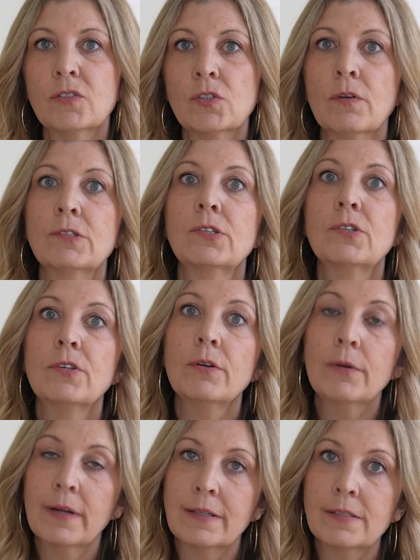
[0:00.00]
so
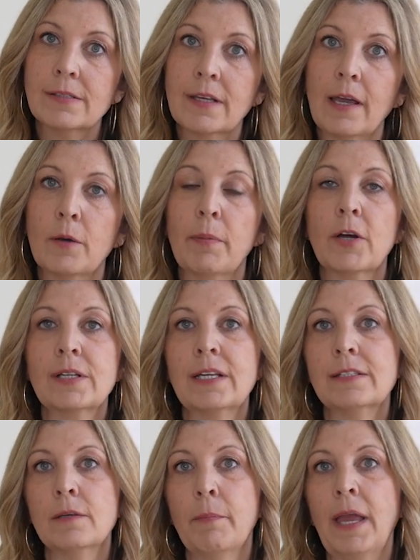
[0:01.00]
students can
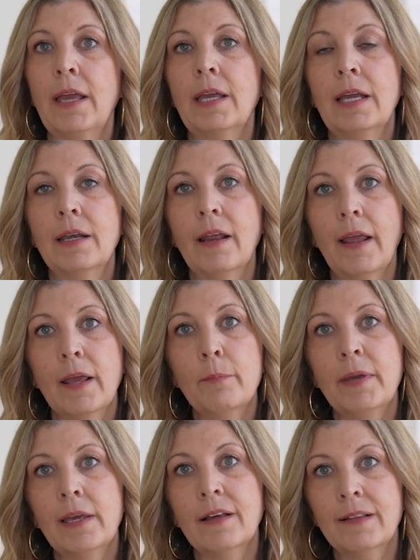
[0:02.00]
participate in
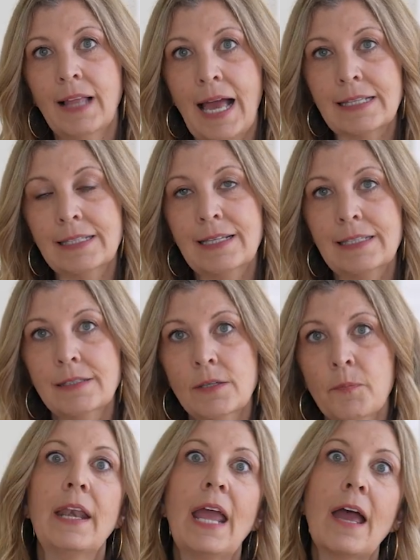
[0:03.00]
AP classes
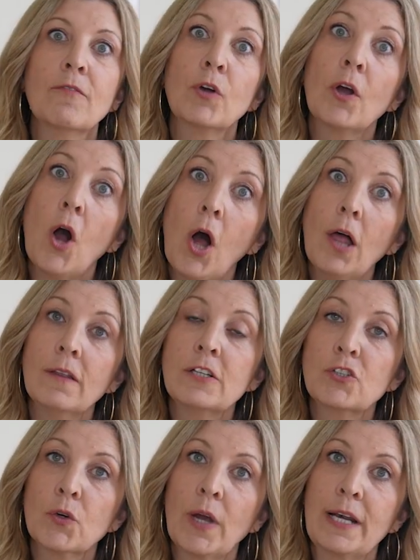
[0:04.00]
and have
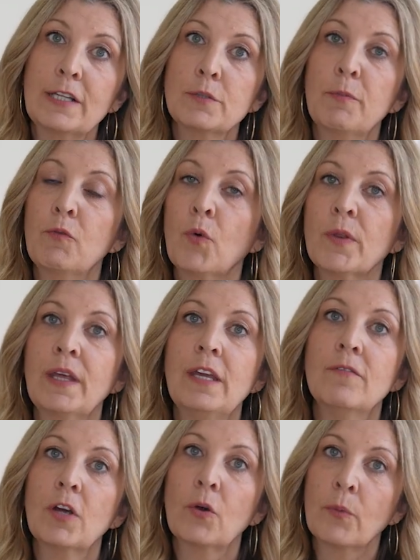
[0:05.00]
college credits before they
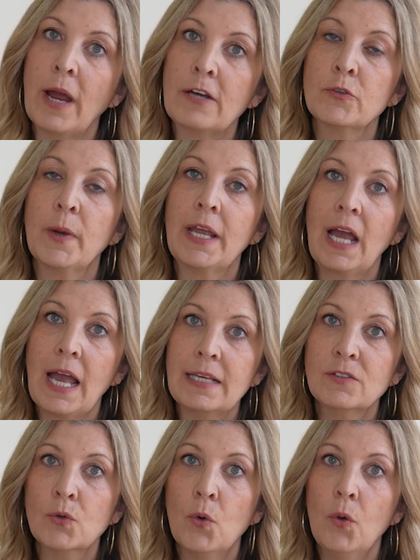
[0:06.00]
even graduate
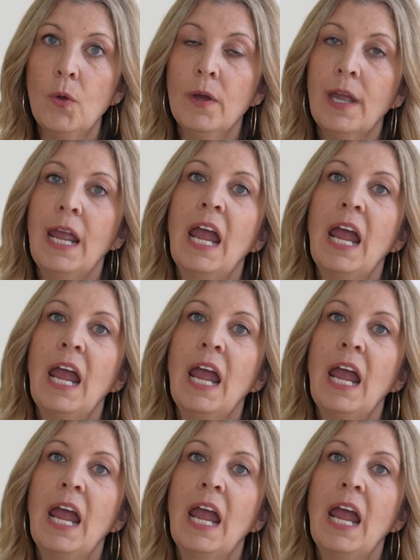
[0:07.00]
high school.